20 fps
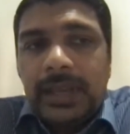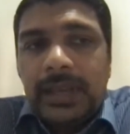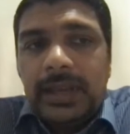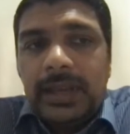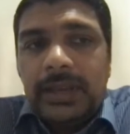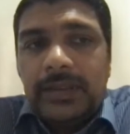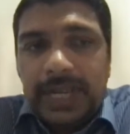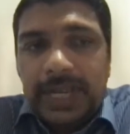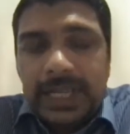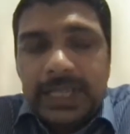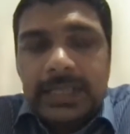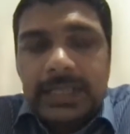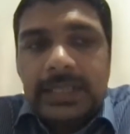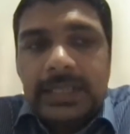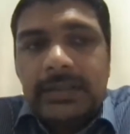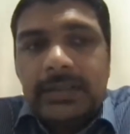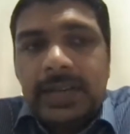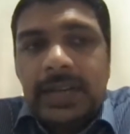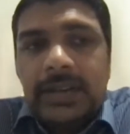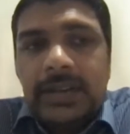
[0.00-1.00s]
Great
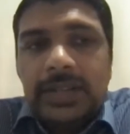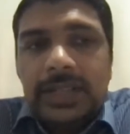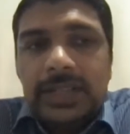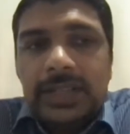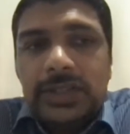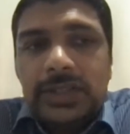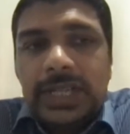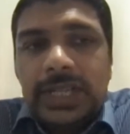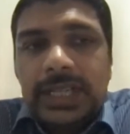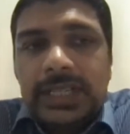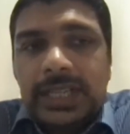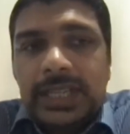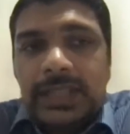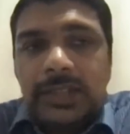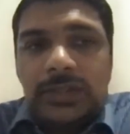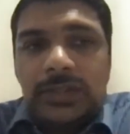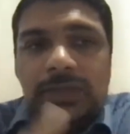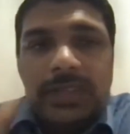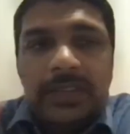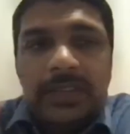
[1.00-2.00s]
Eastern, right, on the insurtech
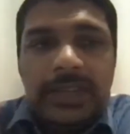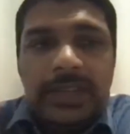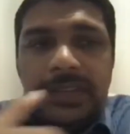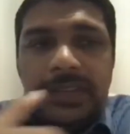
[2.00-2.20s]
side. So we